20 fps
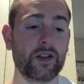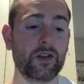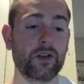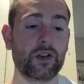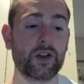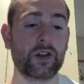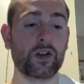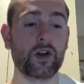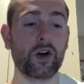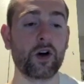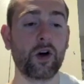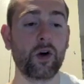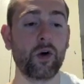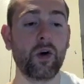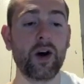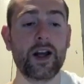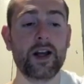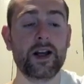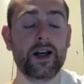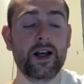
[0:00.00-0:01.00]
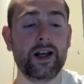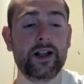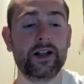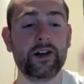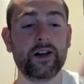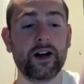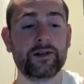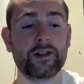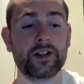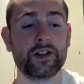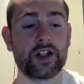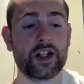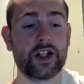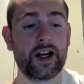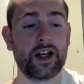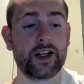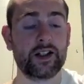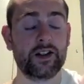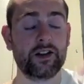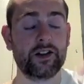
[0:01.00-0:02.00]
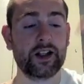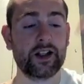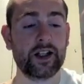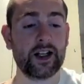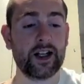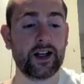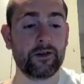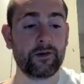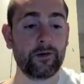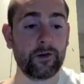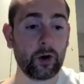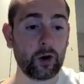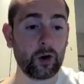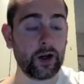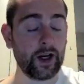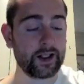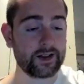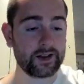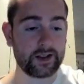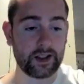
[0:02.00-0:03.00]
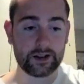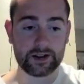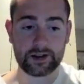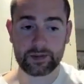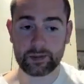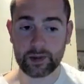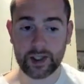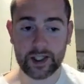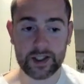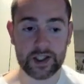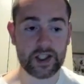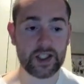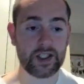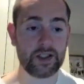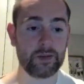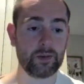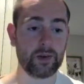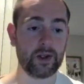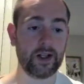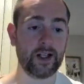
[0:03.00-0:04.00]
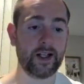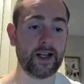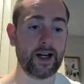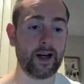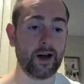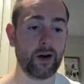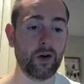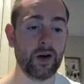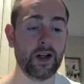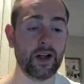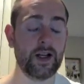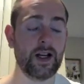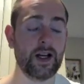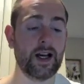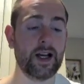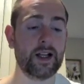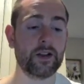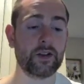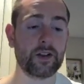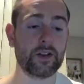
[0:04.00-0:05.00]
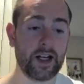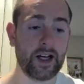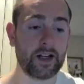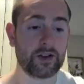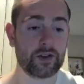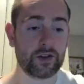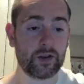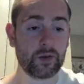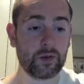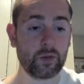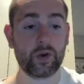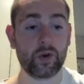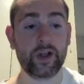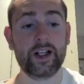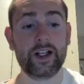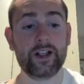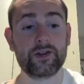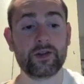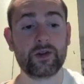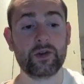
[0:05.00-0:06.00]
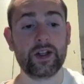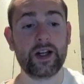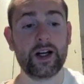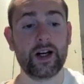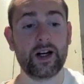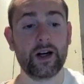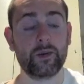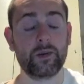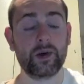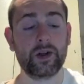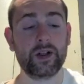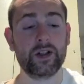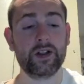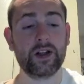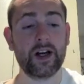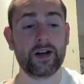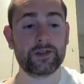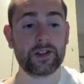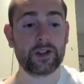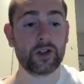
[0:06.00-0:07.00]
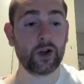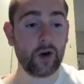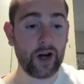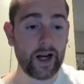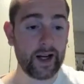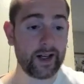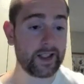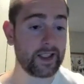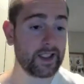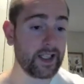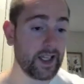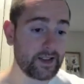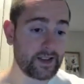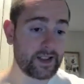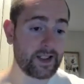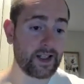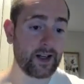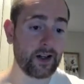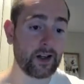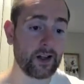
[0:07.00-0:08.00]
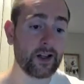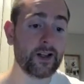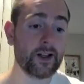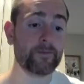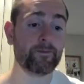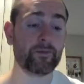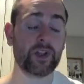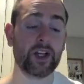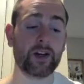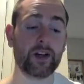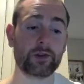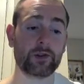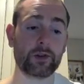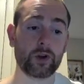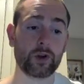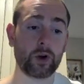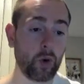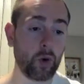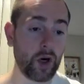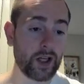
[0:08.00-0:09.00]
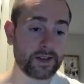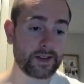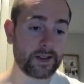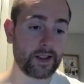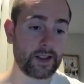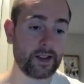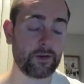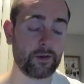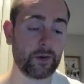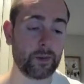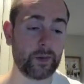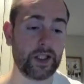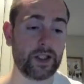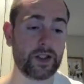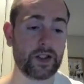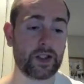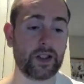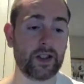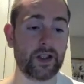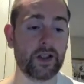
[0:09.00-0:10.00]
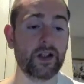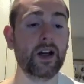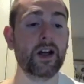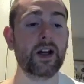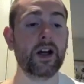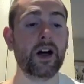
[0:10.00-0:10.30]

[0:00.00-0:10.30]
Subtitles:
you can go and you have to check, and you can get a full Excel spreadsheet printed out, and you can actually read it through there, but you have to know how to get there. You have to request the information.